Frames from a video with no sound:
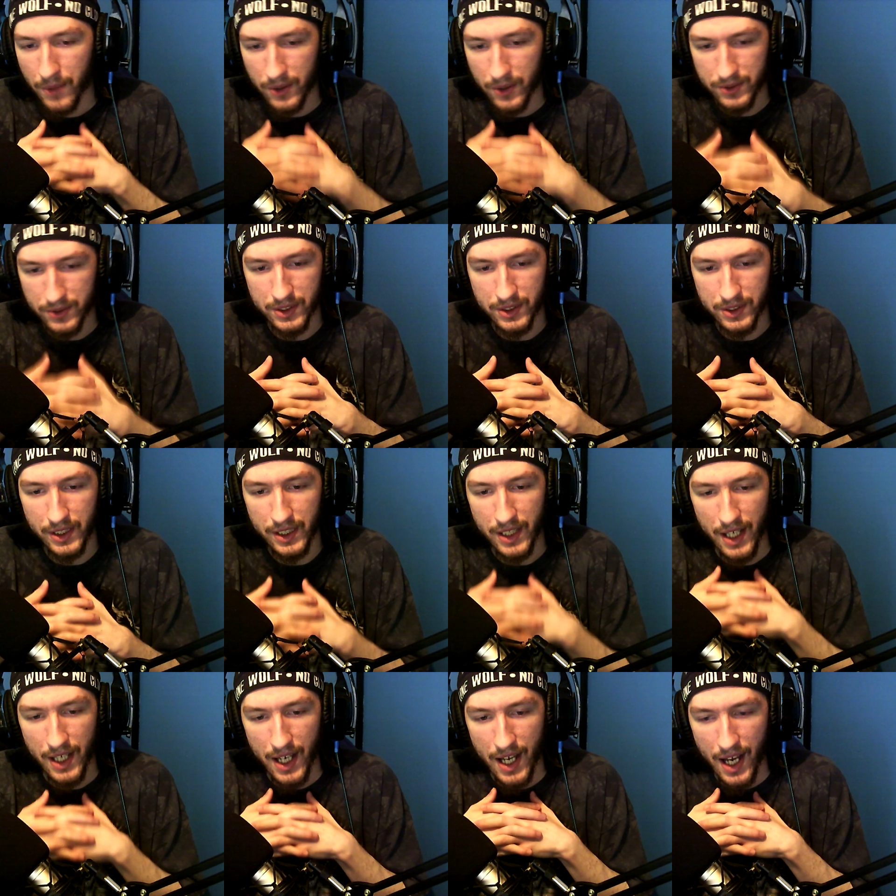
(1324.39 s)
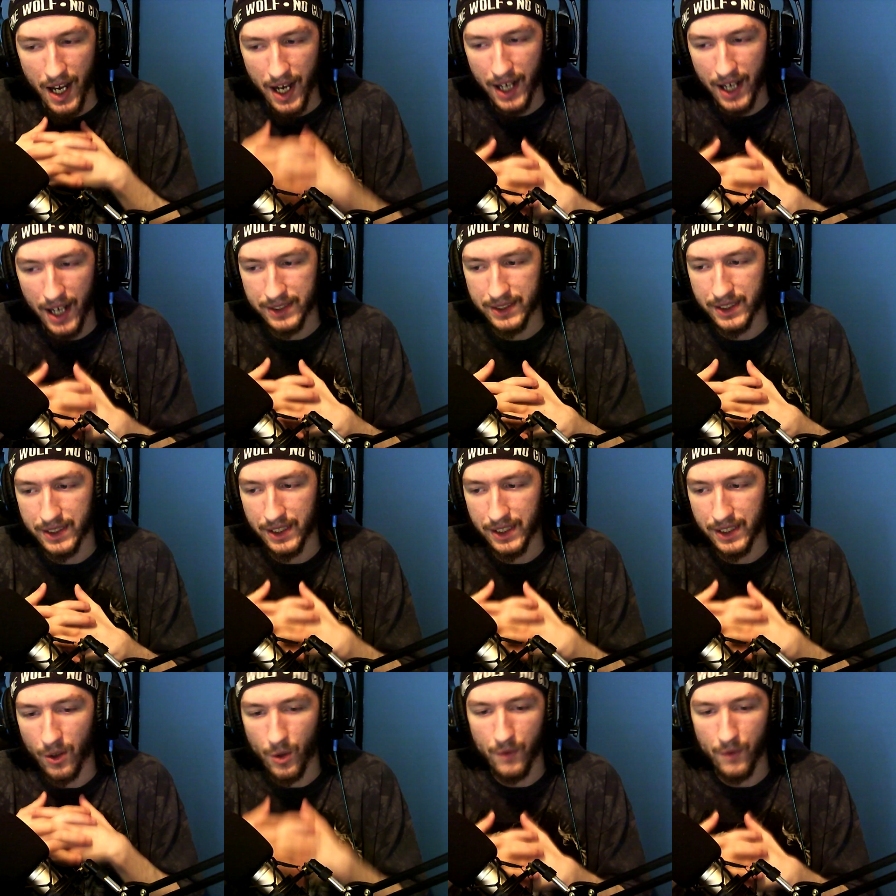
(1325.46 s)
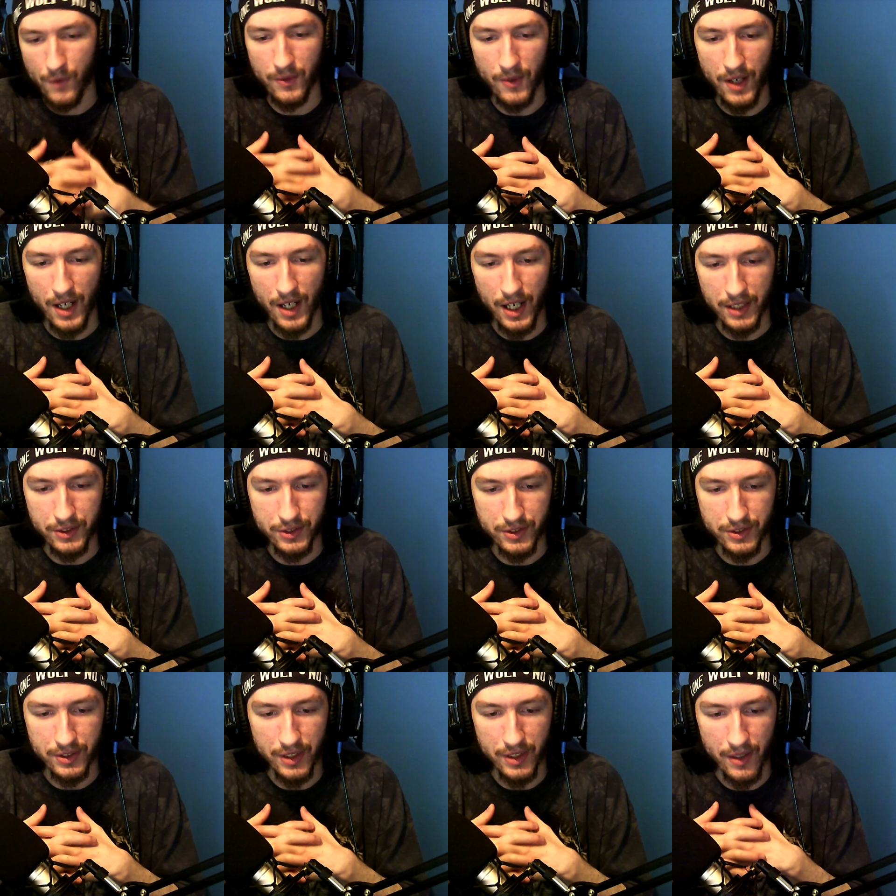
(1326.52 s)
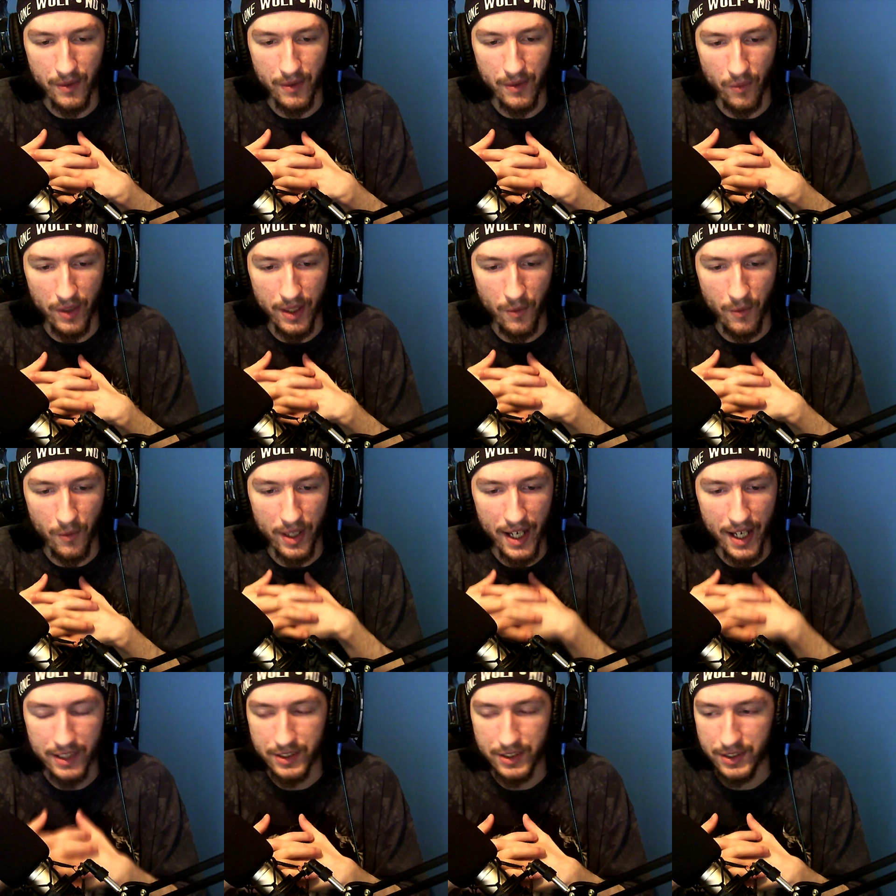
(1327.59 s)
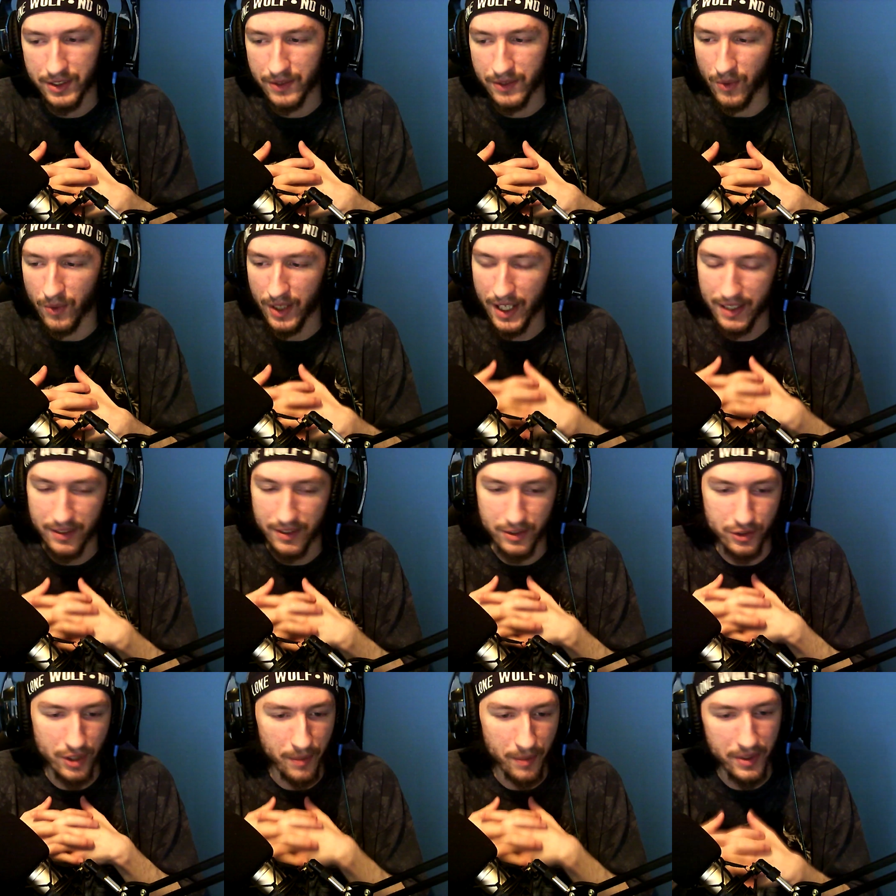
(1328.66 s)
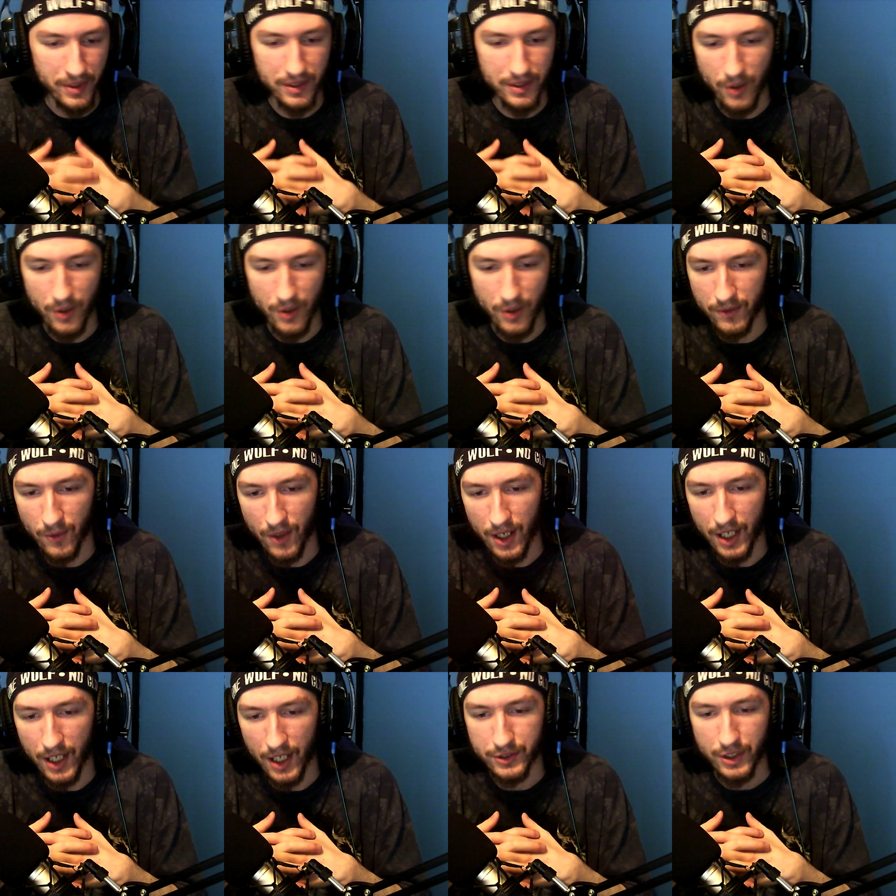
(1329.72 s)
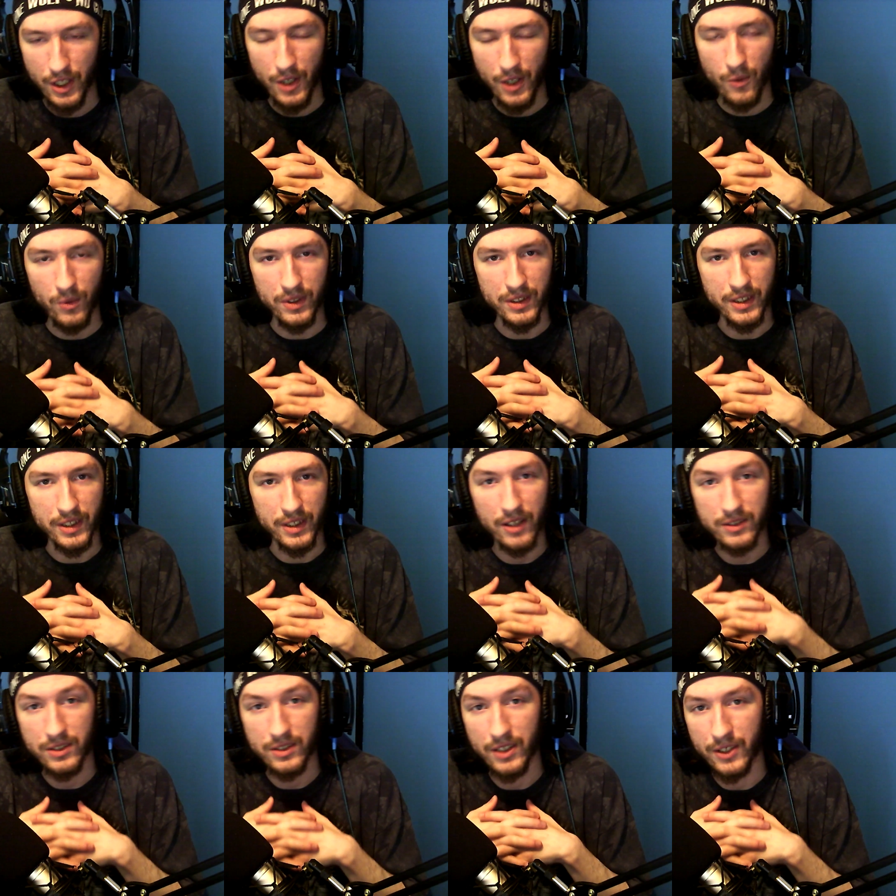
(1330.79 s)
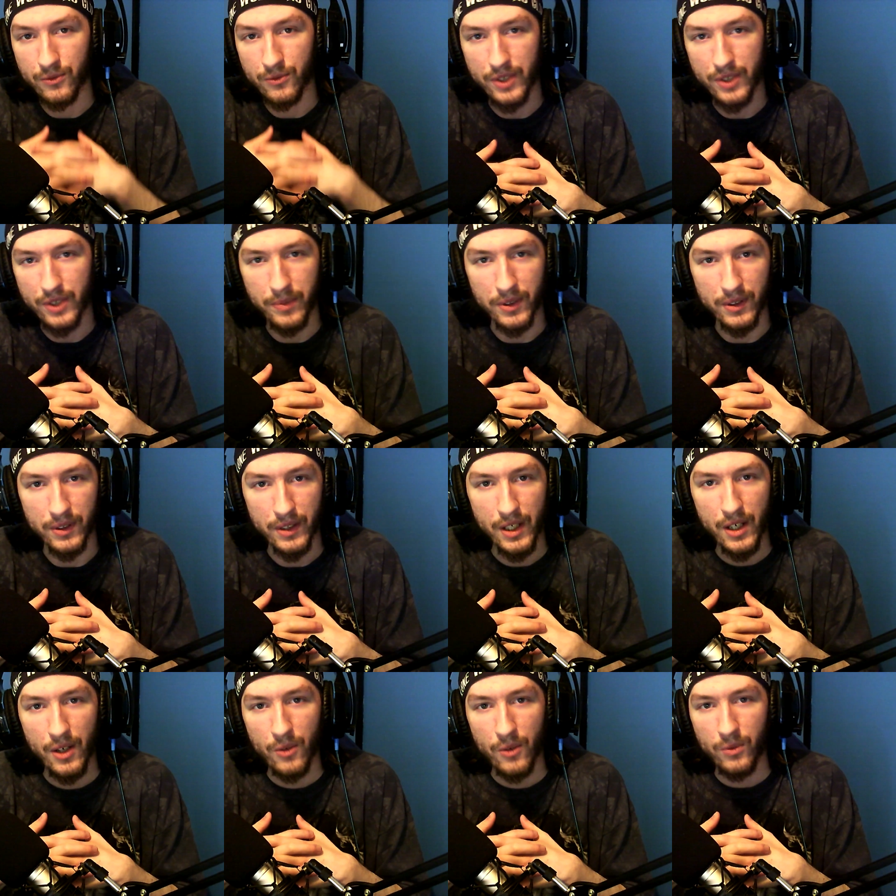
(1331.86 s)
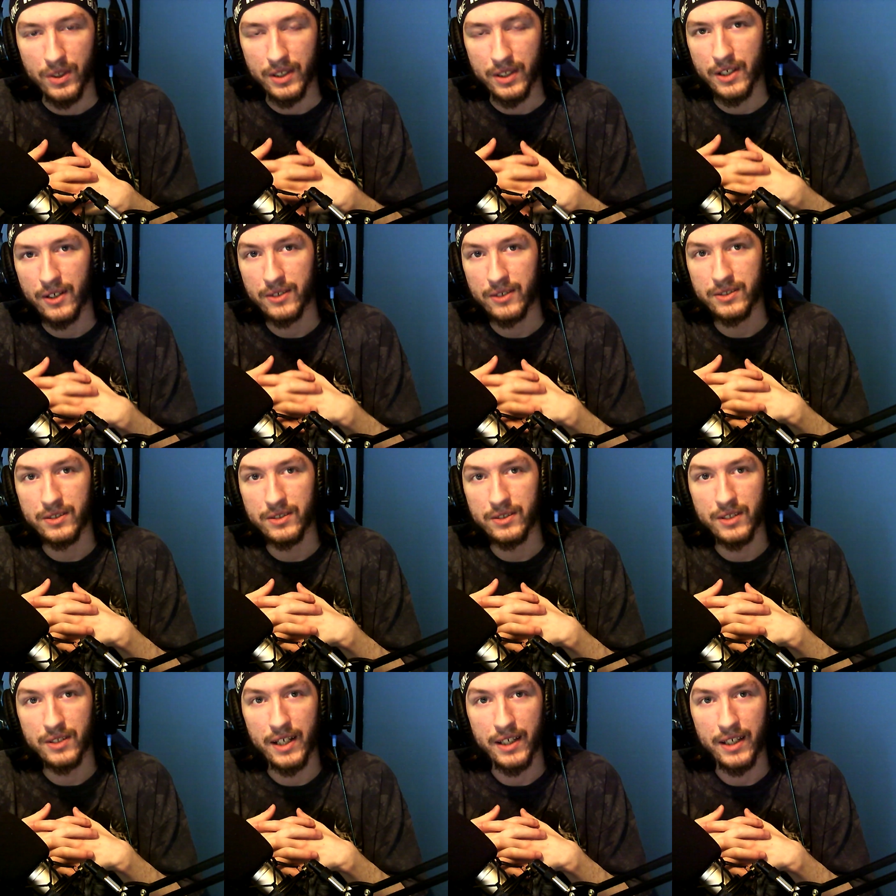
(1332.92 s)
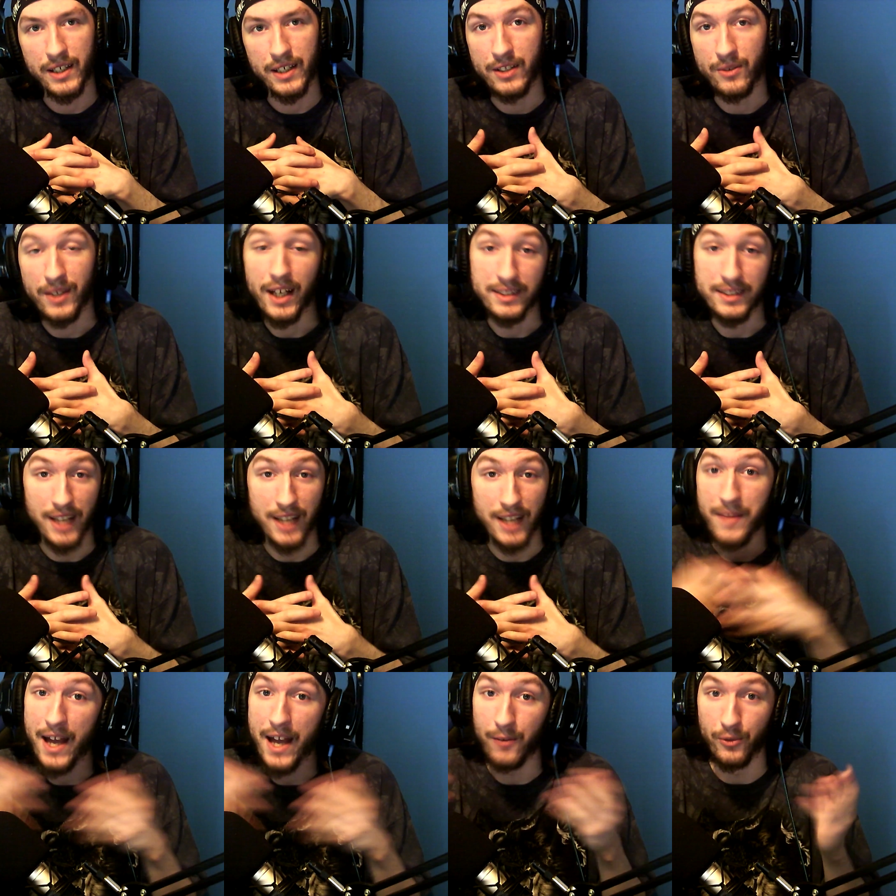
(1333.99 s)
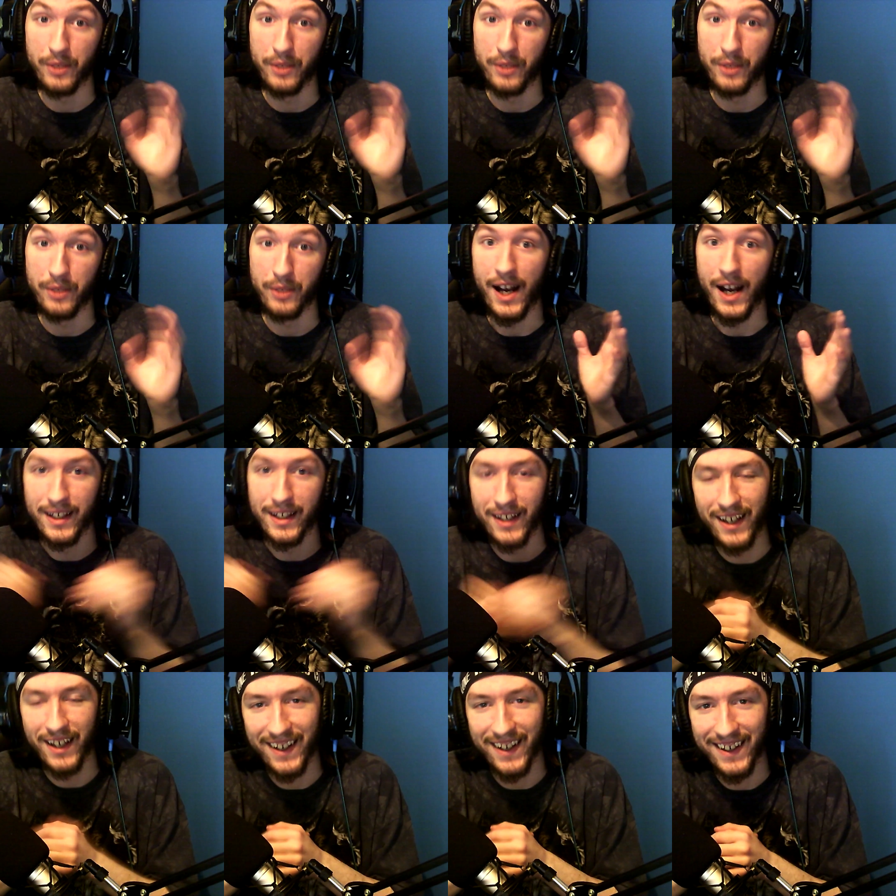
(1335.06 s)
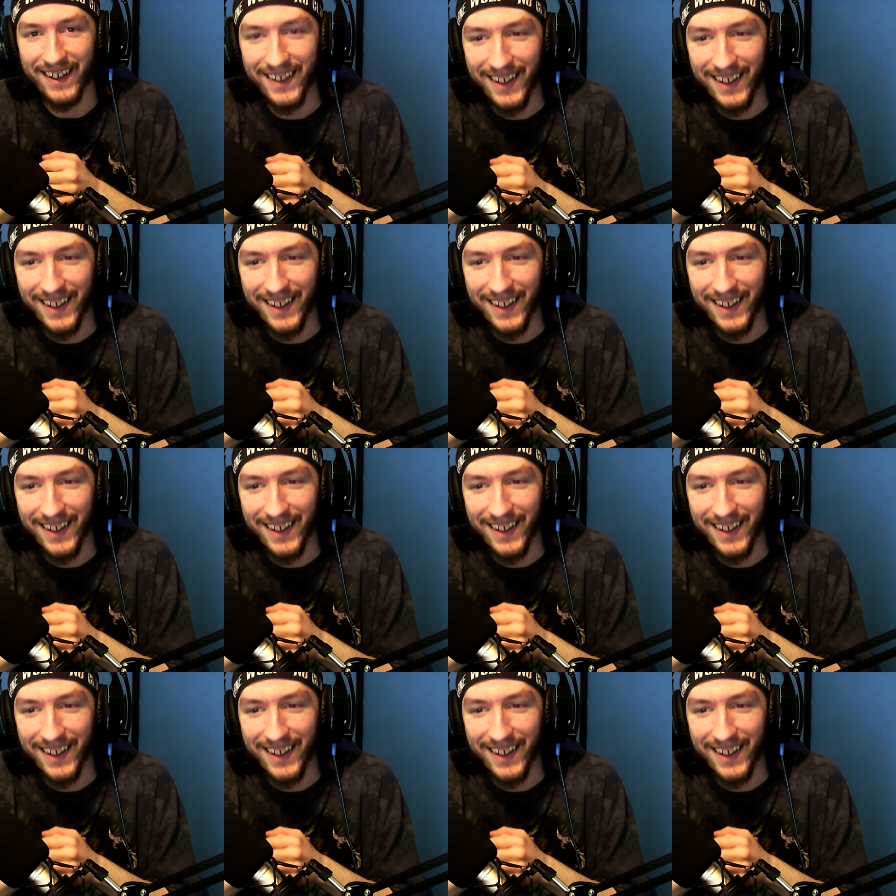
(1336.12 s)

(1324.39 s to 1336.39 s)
personally, I think Overwatch when when I when I jump into Overwatch with a character like Reaper, with a character like I know yes I'm that Reaper guy,